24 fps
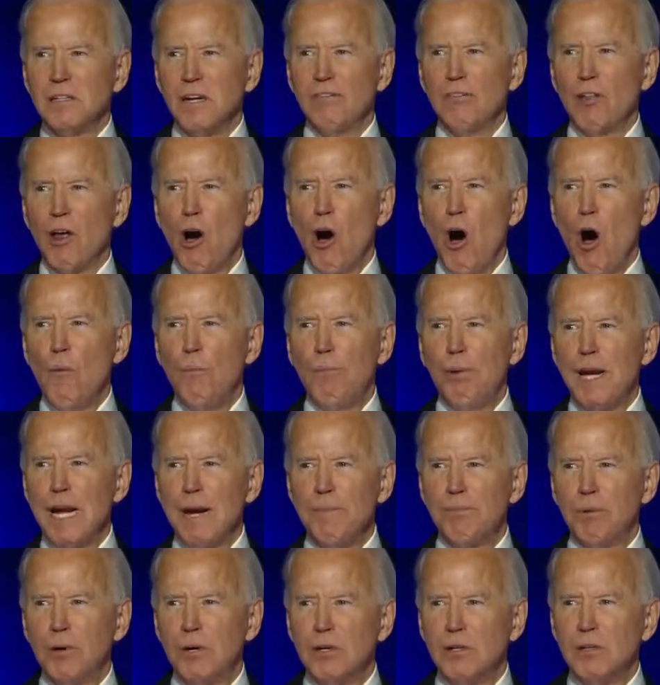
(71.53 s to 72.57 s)
of the whole
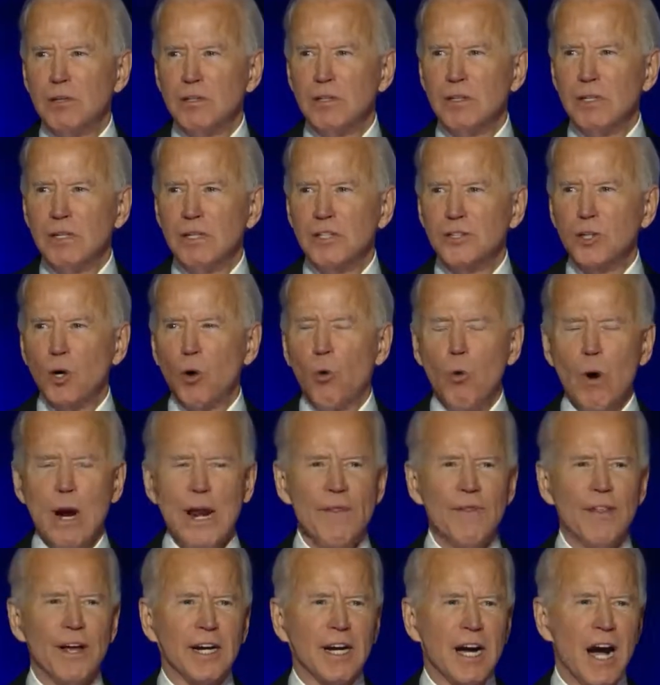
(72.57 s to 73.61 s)
people, to
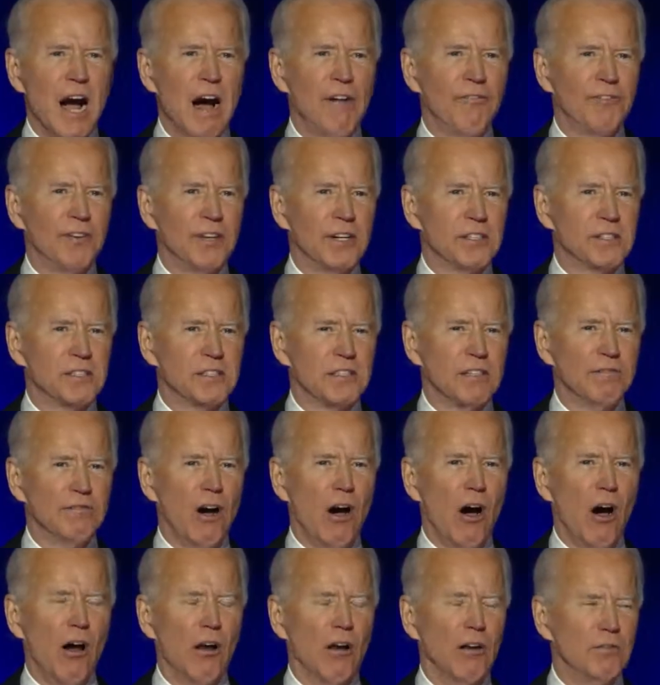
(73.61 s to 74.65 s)
win the confidence of
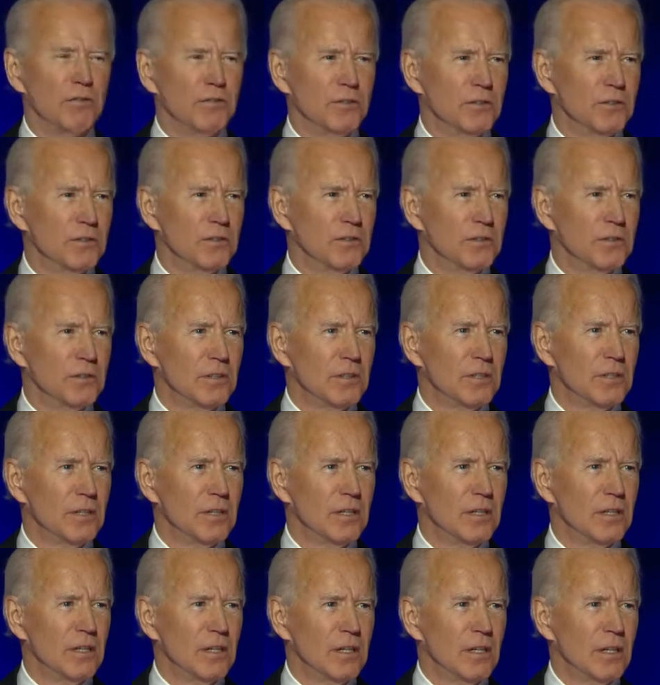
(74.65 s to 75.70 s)
all of you.
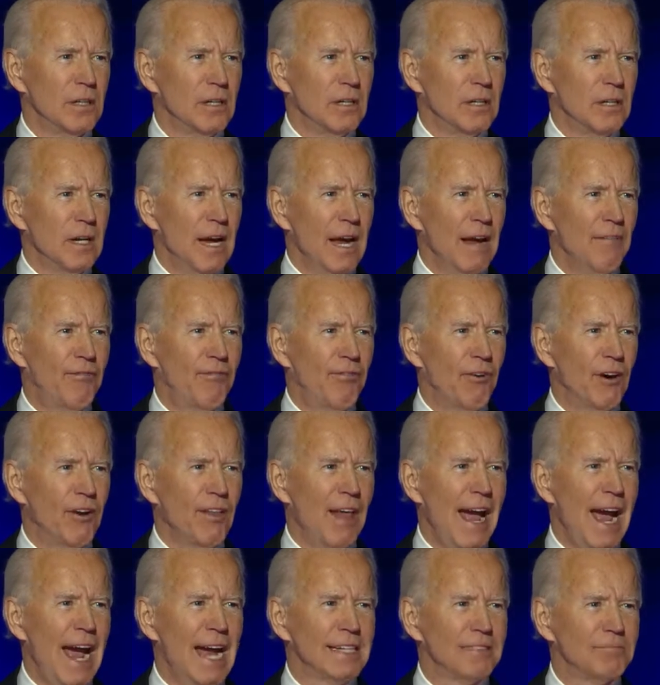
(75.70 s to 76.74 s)
And for
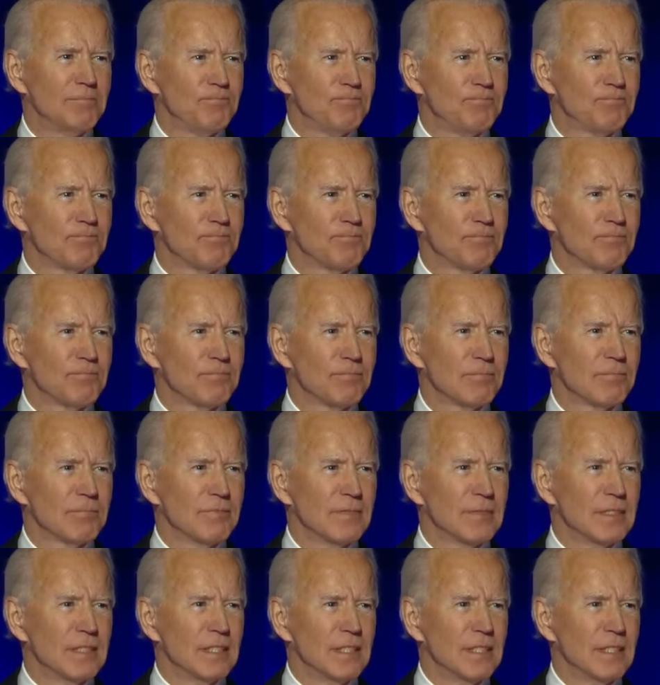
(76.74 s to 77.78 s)
that
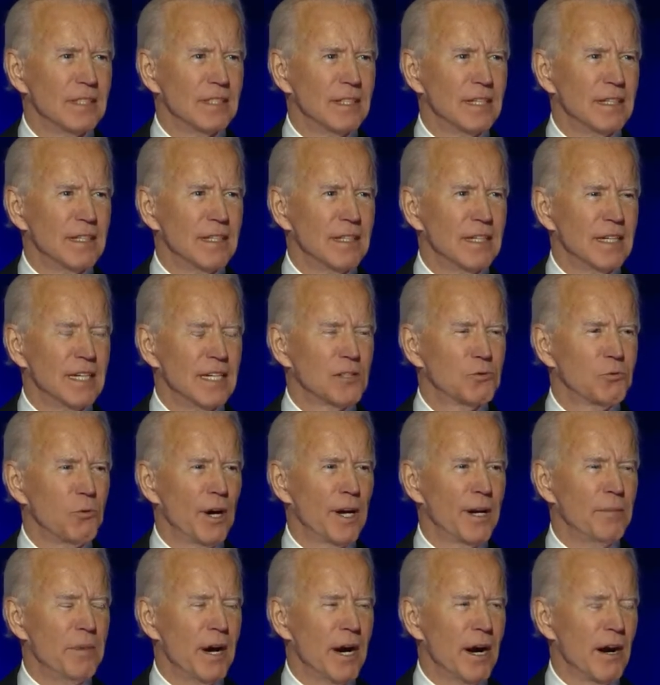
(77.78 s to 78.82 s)
is
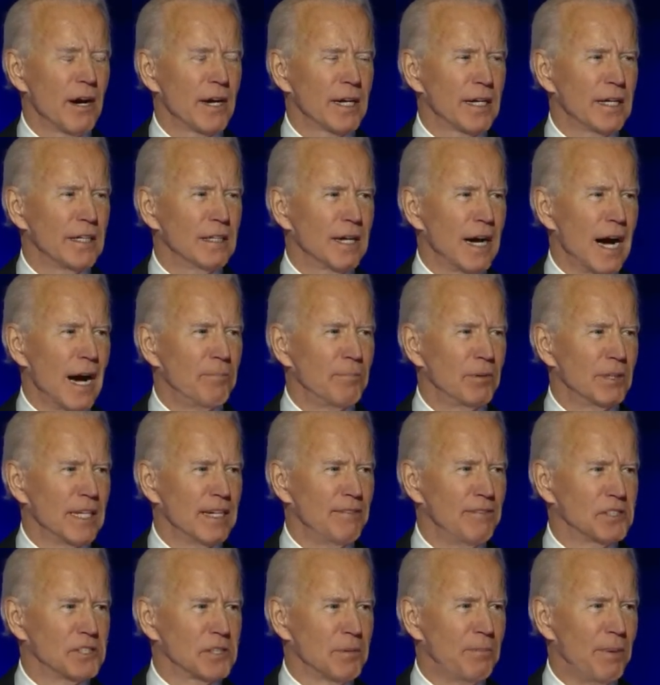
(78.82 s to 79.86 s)
what America, I
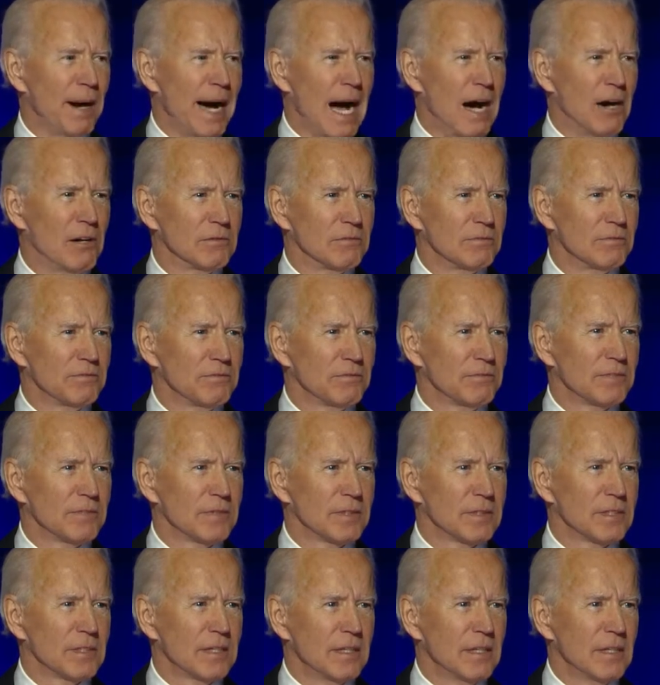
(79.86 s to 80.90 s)
believe, is about.
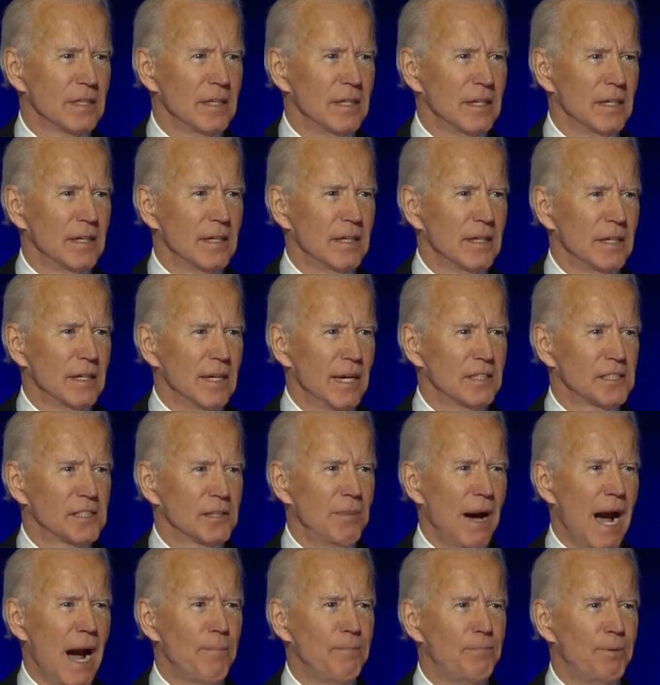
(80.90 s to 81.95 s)
It's
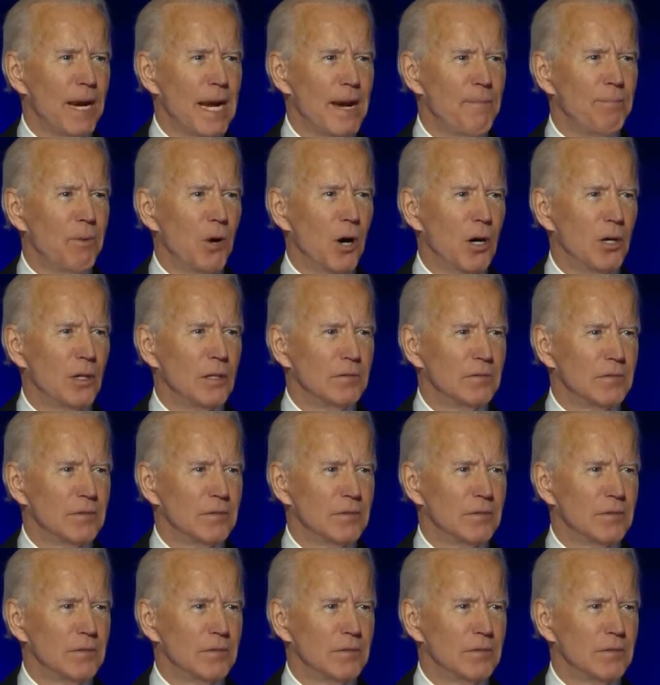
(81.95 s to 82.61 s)
about people.